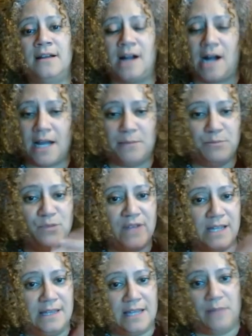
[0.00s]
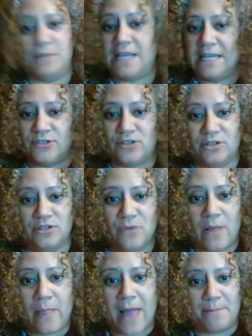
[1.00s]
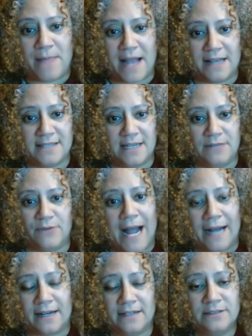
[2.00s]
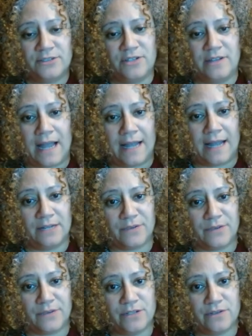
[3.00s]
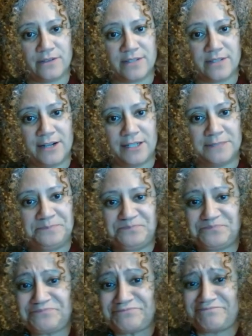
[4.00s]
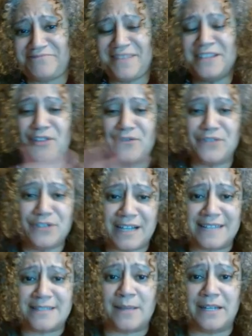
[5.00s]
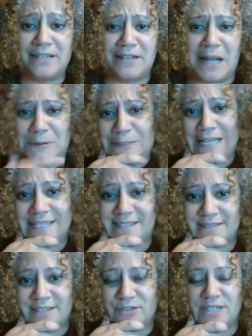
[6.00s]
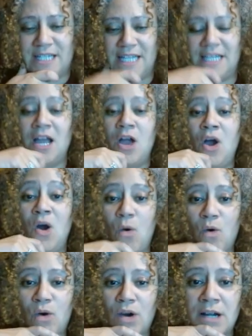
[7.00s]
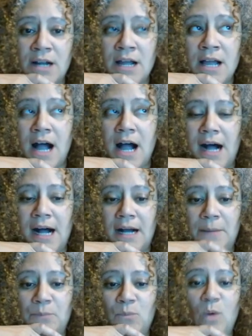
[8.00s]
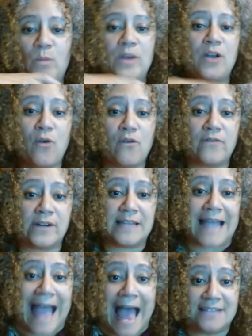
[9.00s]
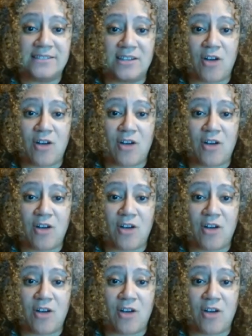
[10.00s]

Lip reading: I'm moving them into that magazine rack so that I can review those later. So if you look at something and you're like, ooh, that sounds interesting, or When we go over the ads and